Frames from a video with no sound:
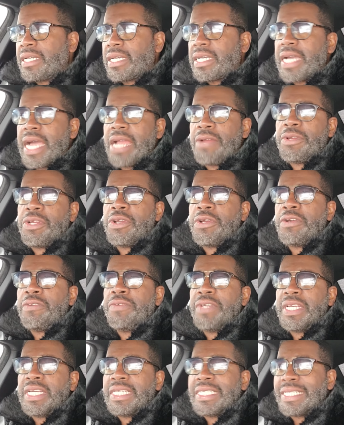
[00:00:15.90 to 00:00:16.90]
Kyrie
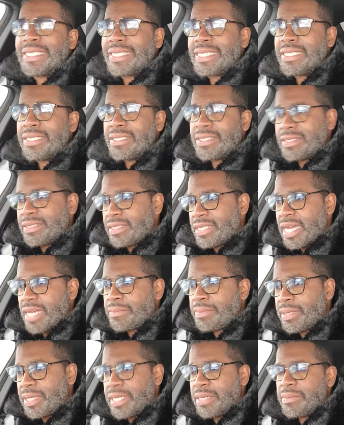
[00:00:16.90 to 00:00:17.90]
Irving is still
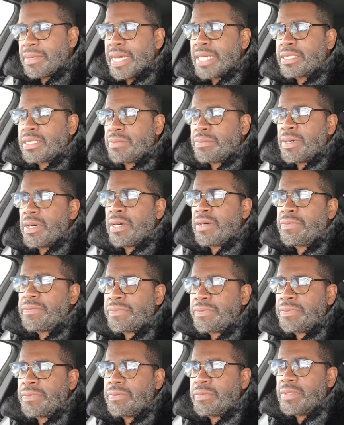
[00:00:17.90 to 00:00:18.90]
not playing
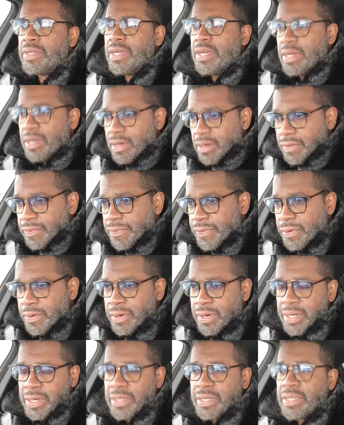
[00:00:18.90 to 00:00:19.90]
basketball
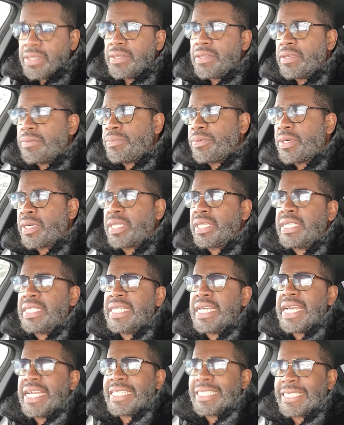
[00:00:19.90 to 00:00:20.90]
for the Brooklyn
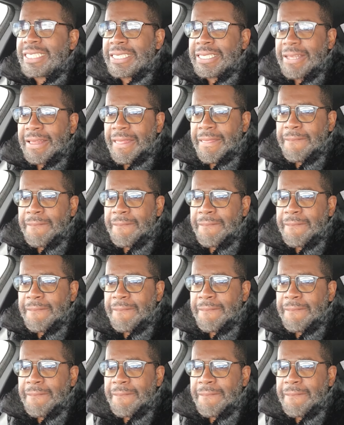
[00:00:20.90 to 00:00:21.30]
Nets.